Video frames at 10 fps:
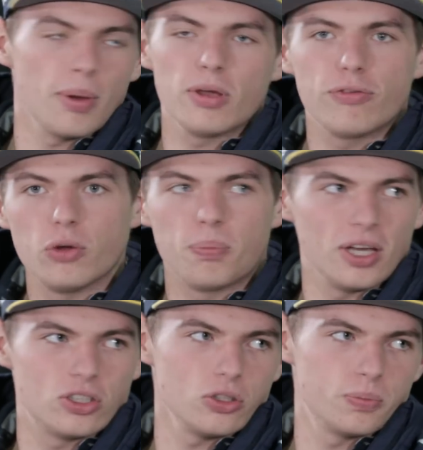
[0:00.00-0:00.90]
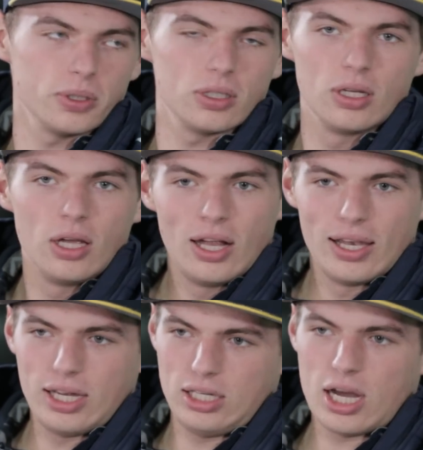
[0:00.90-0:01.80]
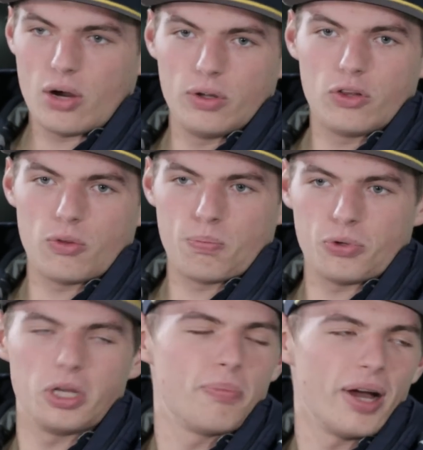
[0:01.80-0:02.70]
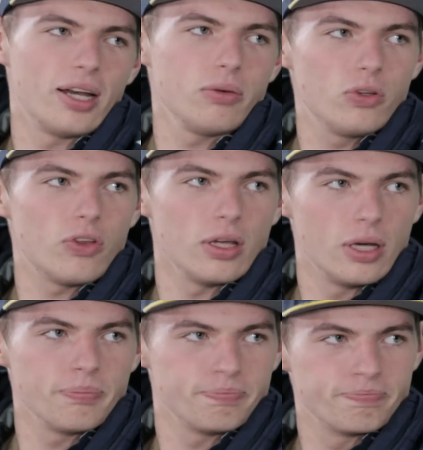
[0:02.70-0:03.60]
maybe a few pictures, but like now it's pretty bad, I would say, yeah.